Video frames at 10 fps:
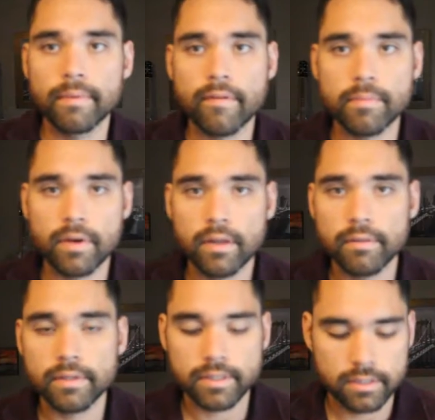Hey
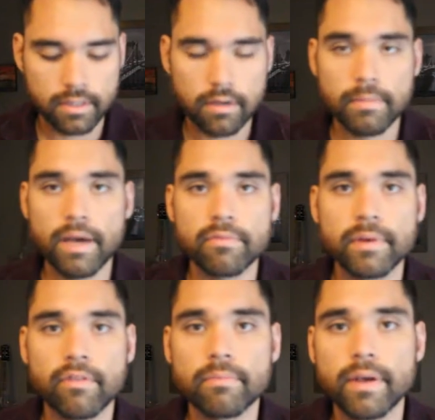everybody, this is Matt
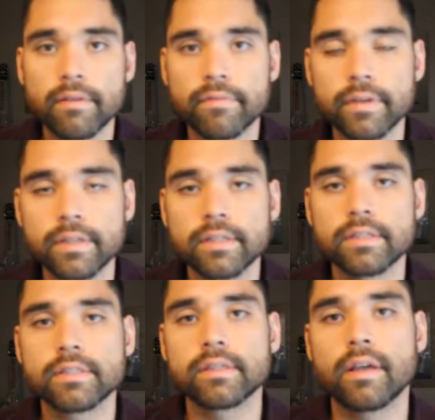from Matt
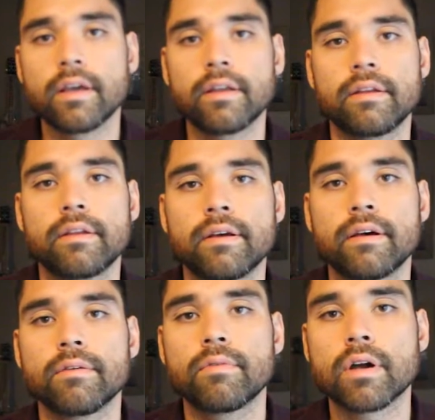Fitness, and
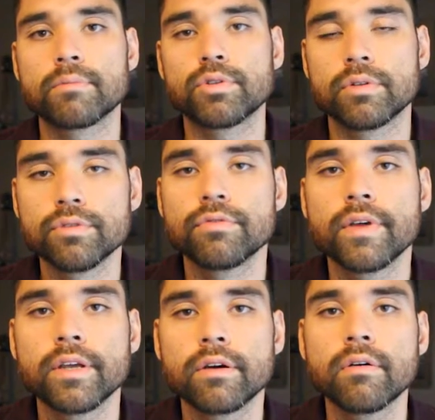welcome to a new
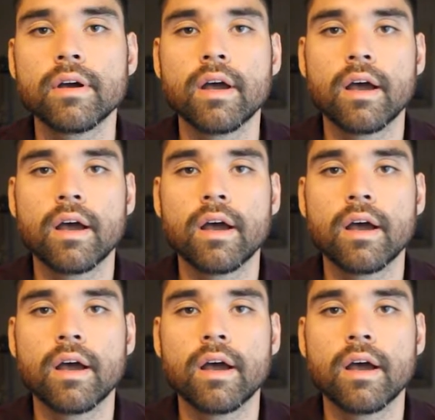video.